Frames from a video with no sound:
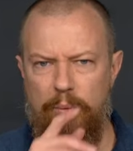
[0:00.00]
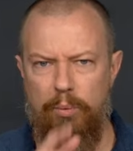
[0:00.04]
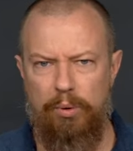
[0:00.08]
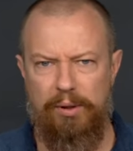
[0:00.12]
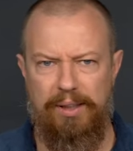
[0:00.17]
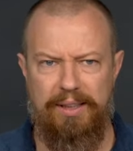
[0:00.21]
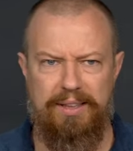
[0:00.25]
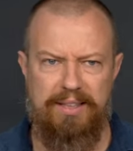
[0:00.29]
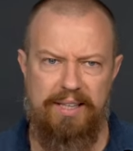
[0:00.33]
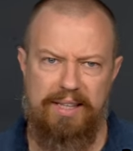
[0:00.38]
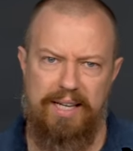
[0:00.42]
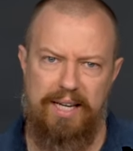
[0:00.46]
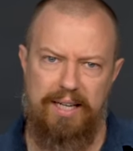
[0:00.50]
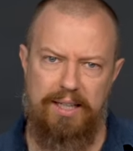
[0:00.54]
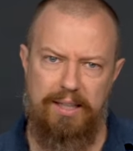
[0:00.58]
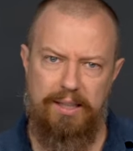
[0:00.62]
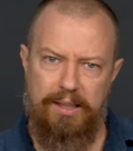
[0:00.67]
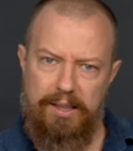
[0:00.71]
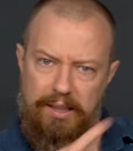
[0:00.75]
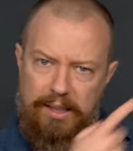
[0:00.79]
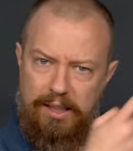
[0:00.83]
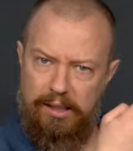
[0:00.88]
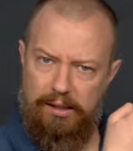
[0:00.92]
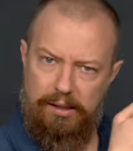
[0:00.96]
We'll link to that
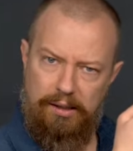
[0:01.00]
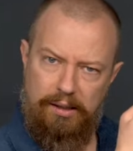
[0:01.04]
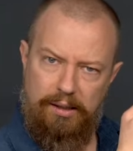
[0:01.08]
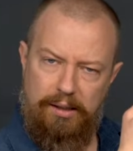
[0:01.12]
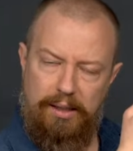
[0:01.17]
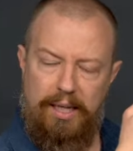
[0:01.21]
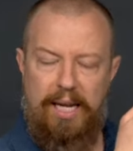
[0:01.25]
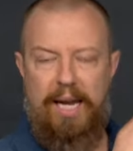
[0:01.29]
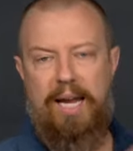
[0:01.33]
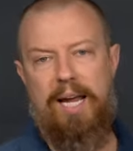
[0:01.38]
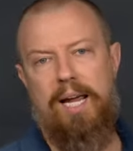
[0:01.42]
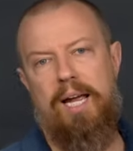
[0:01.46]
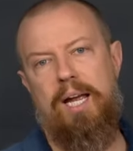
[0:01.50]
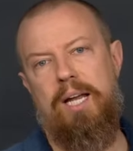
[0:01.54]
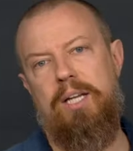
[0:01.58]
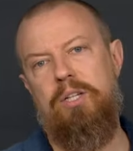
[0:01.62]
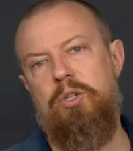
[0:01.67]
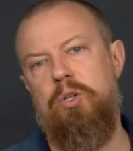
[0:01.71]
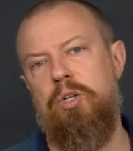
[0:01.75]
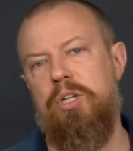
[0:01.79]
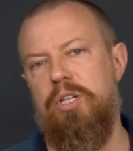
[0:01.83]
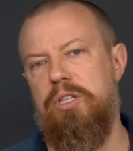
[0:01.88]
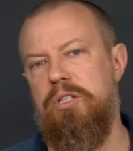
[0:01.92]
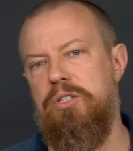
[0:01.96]
here, and
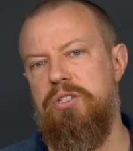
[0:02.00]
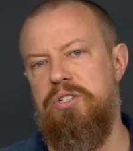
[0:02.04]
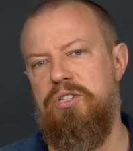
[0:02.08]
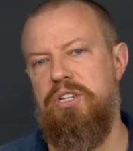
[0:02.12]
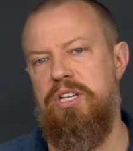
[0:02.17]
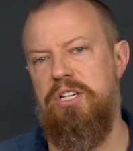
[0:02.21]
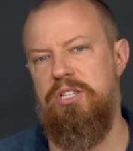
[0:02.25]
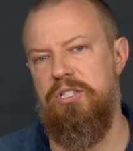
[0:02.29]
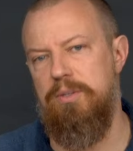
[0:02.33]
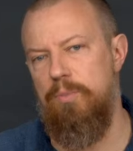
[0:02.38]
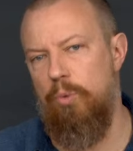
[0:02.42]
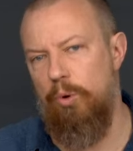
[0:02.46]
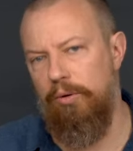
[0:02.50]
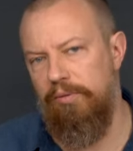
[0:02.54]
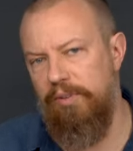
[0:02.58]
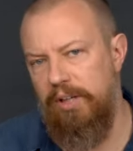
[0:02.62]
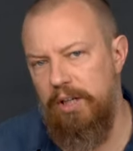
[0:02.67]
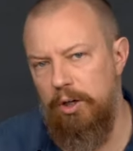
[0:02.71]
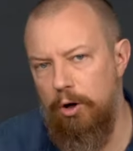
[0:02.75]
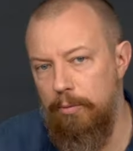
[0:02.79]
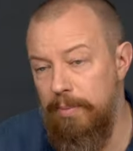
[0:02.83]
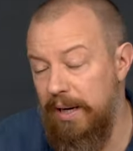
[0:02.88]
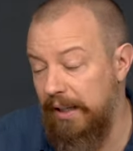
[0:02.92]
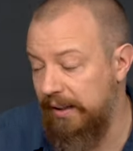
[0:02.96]
you can see some more
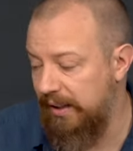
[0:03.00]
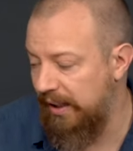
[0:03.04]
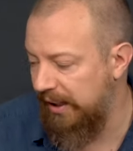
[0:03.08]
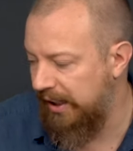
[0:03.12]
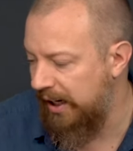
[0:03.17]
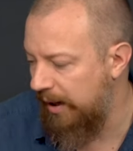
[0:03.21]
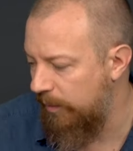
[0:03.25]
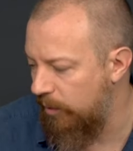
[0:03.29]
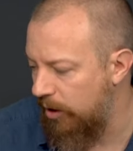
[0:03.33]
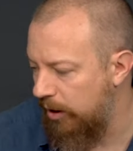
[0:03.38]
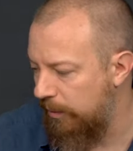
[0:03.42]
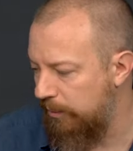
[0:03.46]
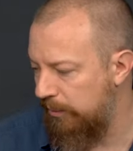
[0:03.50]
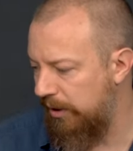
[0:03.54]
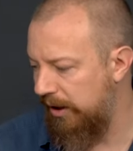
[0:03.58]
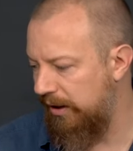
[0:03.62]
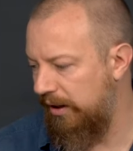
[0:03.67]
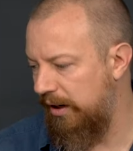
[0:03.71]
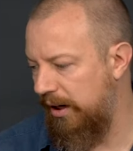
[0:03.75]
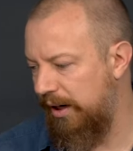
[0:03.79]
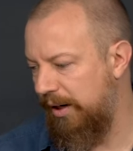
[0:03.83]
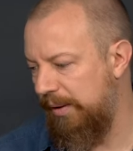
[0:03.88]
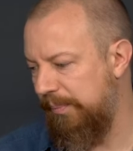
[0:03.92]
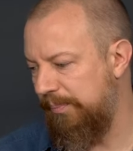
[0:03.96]
video about that camera,
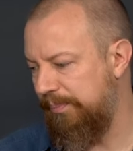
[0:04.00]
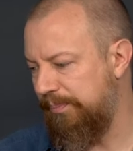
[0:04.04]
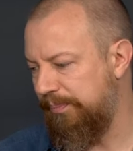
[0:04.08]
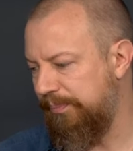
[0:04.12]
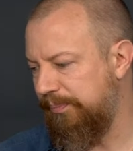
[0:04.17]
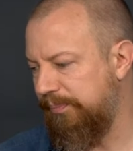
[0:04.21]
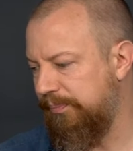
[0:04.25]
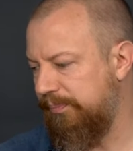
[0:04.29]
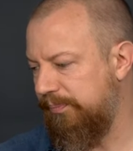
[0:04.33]
but um,